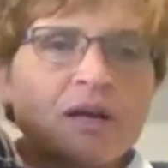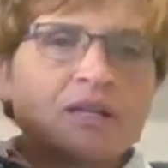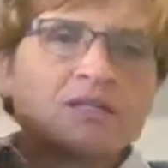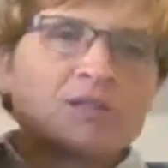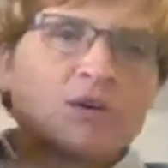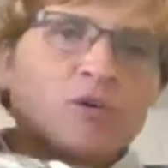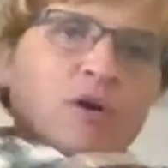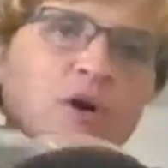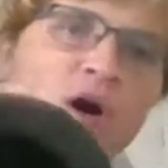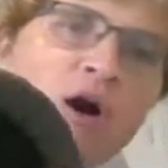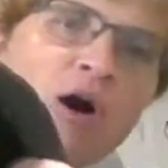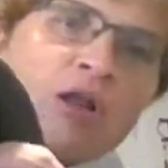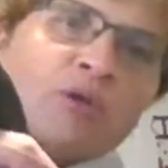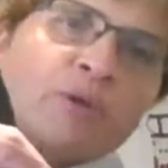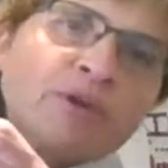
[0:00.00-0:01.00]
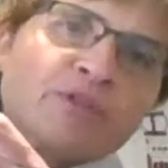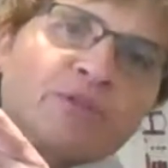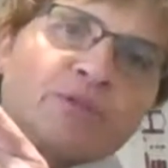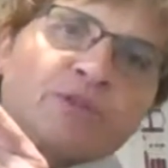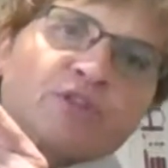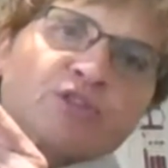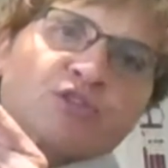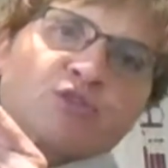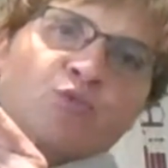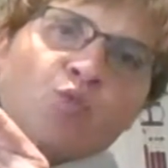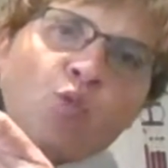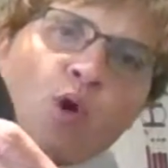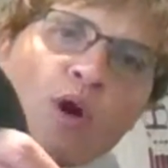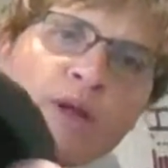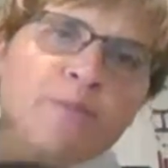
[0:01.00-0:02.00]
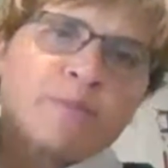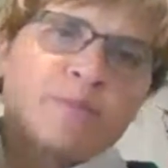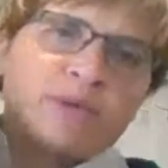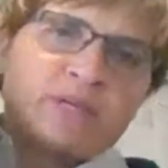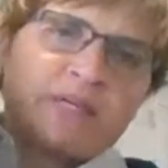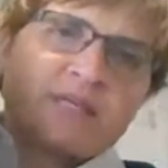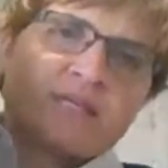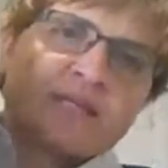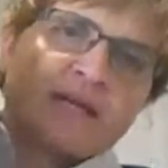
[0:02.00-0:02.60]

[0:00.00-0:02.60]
So all the way through, it's just one piece,